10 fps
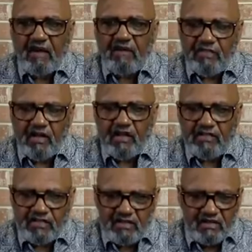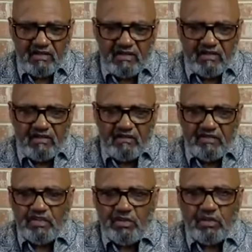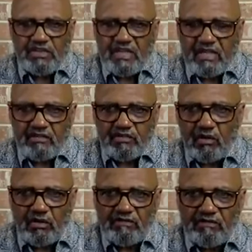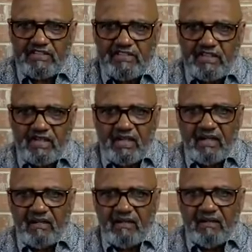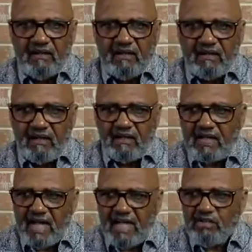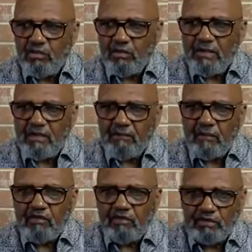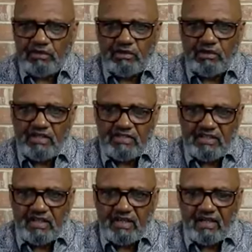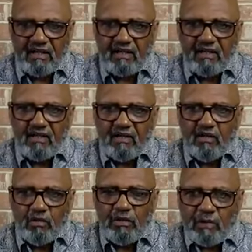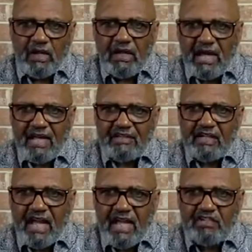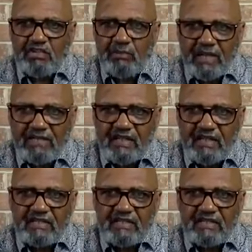our thoughts, that you will take control of us today. And that God, you will be merciful to us today. We pray, God, that as you bless